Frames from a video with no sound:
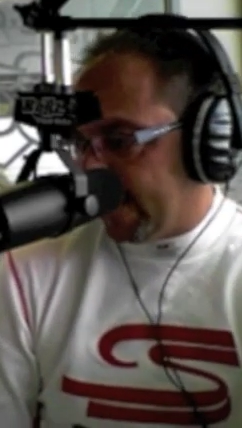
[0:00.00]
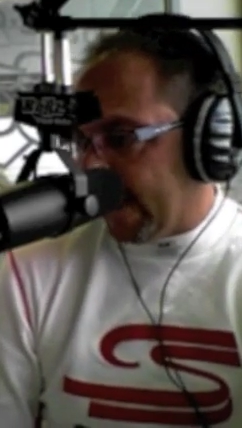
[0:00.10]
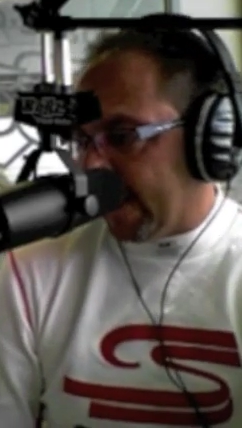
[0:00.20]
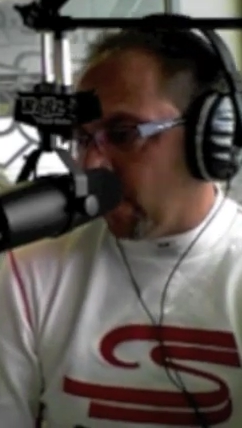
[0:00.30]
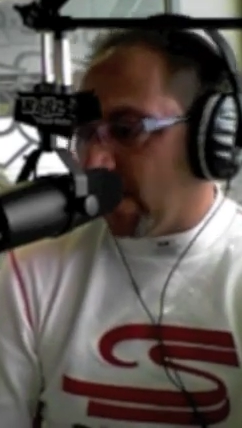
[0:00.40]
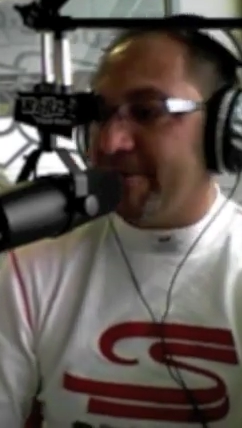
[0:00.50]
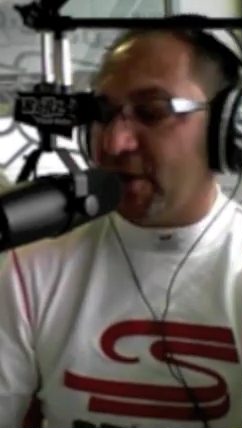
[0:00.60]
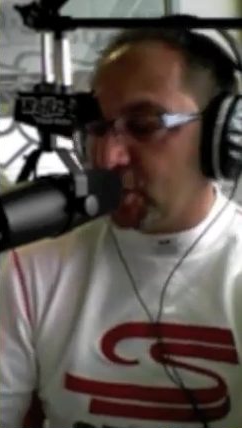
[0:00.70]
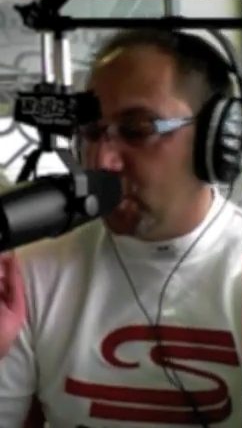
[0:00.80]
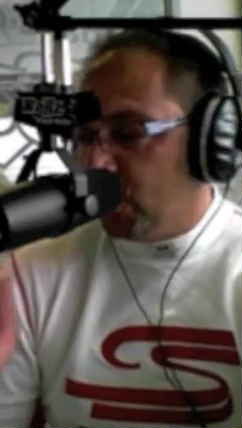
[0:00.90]
One of
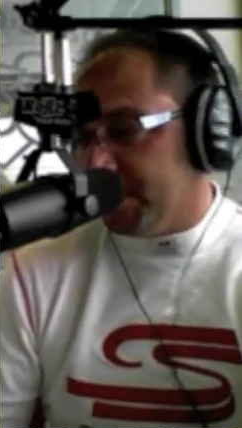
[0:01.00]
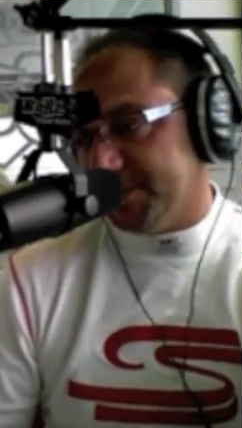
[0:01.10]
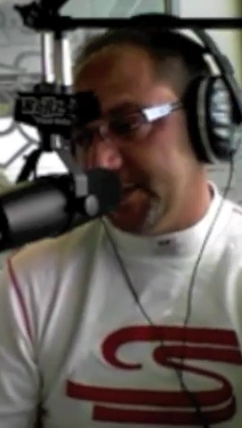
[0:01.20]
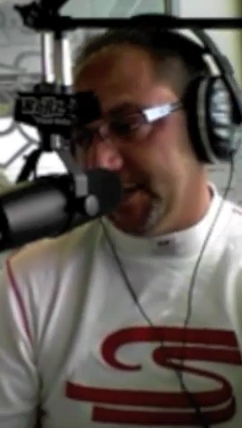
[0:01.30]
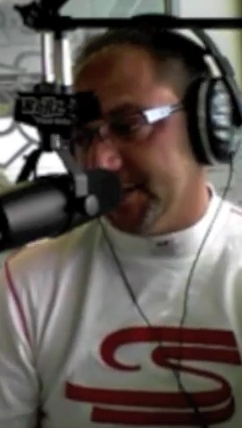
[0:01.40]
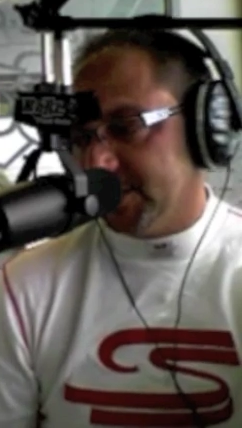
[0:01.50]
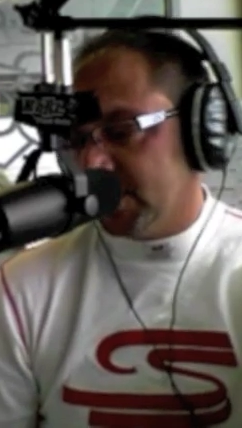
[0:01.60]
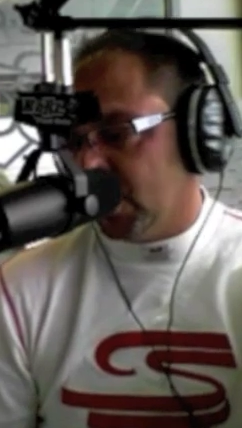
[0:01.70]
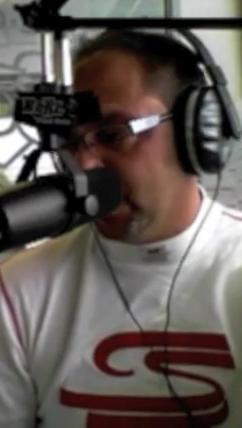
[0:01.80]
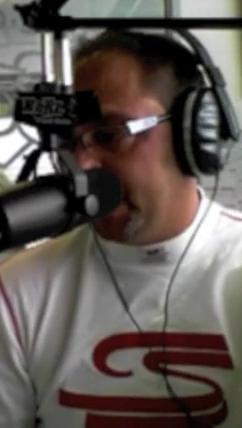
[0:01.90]
the coolest
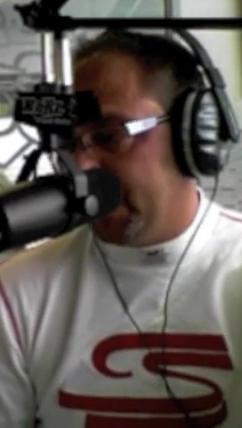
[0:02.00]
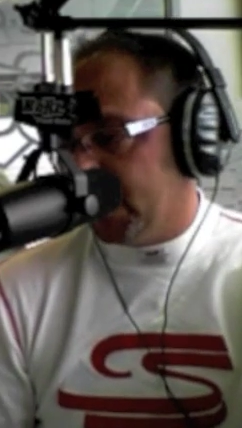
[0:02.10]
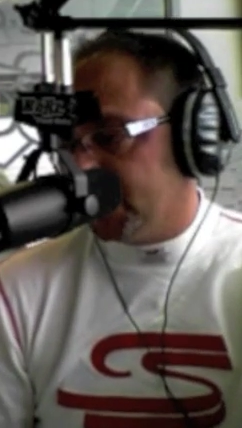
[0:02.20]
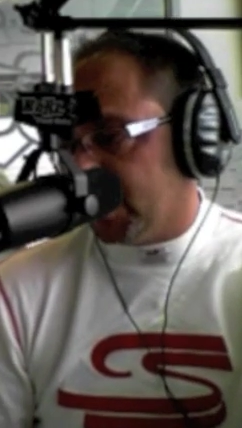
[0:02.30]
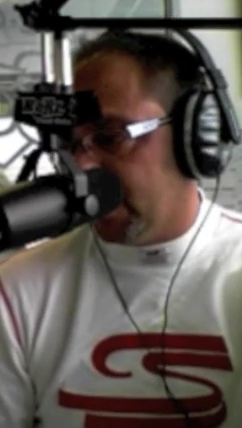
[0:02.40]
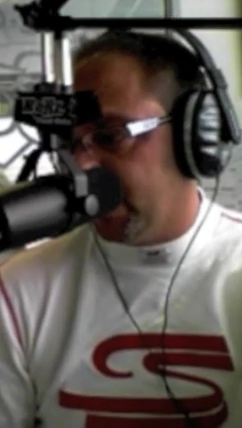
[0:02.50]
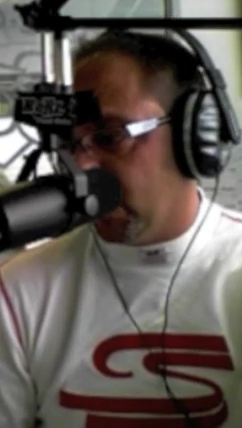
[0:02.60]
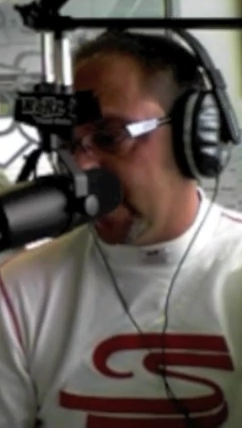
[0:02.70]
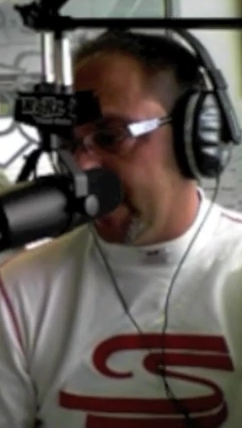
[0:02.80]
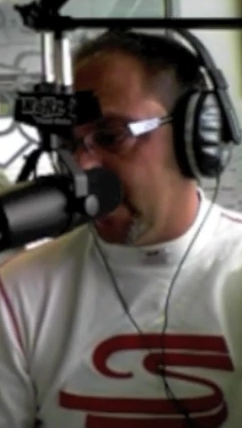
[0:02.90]
things on the Peugeot
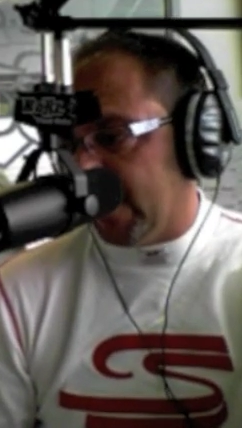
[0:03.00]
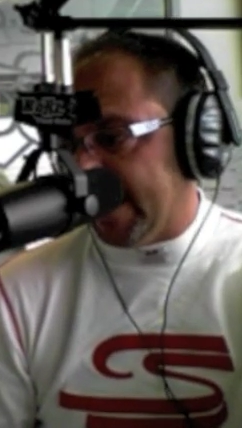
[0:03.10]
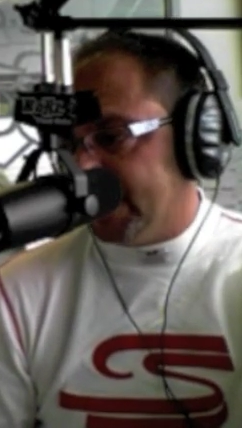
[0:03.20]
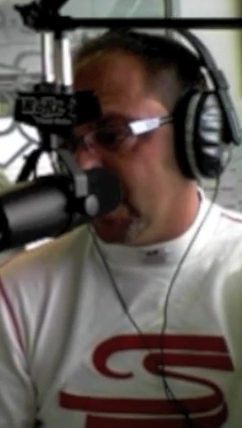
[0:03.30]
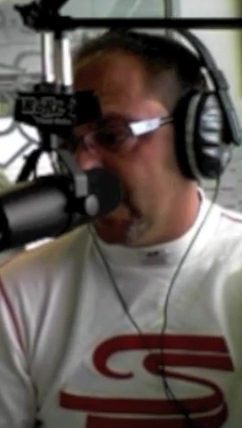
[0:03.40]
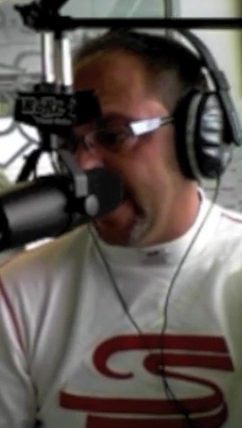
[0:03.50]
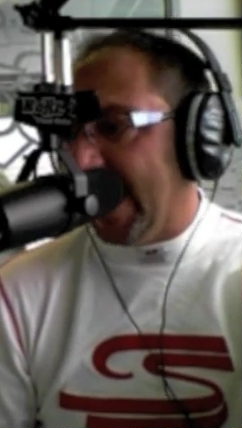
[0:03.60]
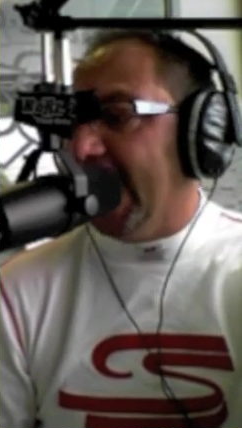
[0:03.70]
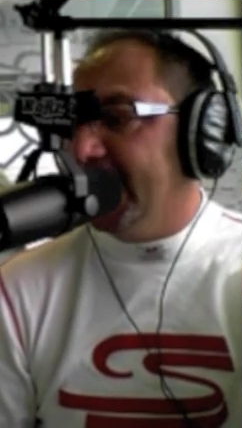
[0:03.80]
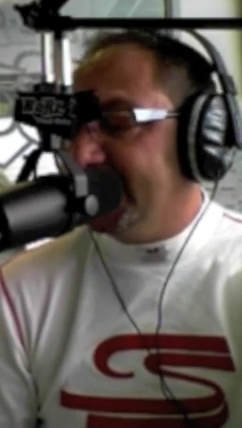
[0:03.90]
4008 are the
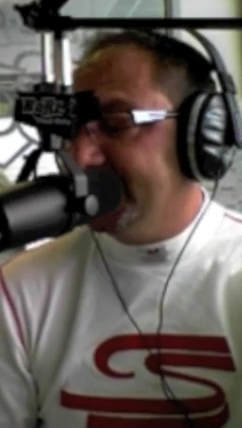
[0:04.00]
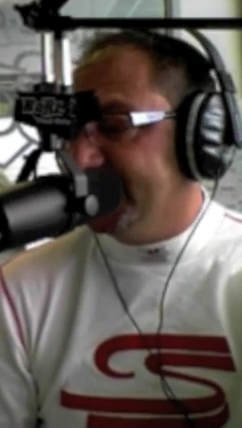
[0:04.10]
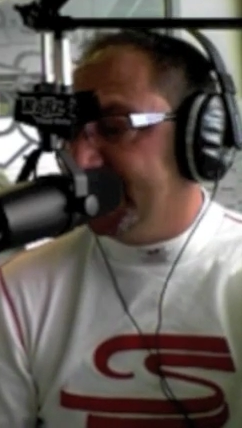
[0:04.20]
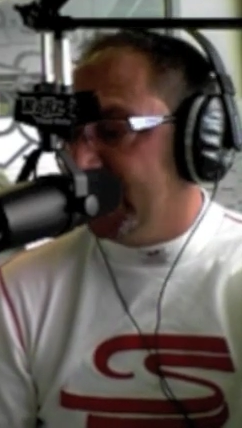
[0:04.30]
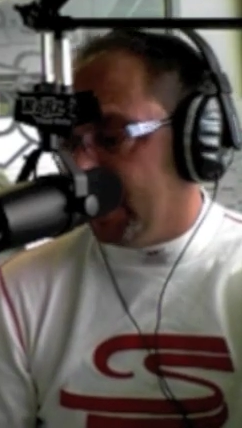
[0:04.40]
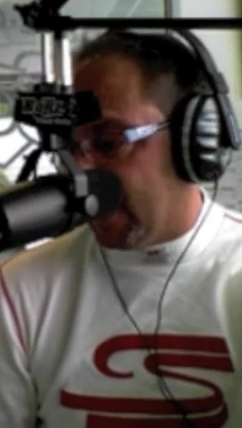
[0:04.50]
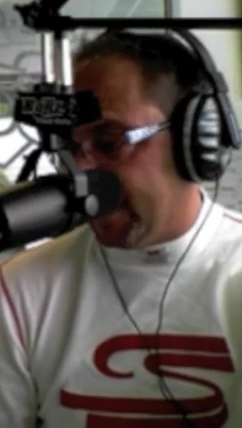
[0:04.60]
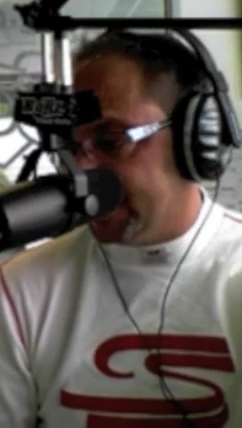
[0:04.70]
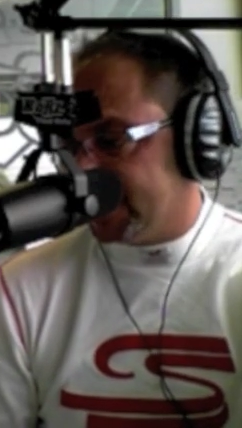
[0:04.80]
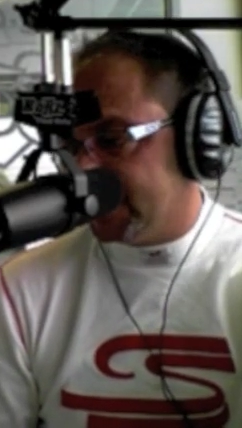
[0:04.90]
LED
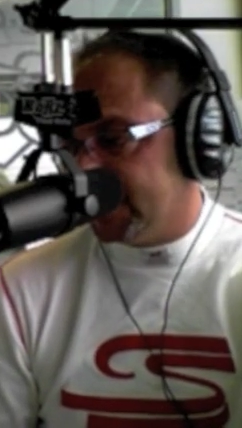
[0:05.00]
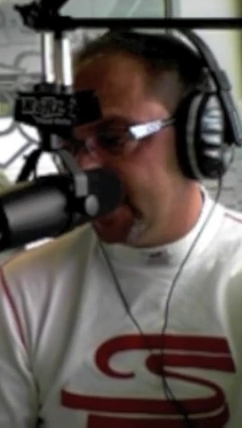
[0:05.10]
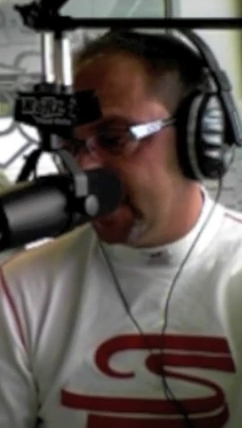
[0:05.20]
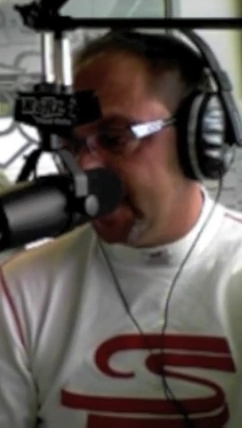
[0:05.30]
lights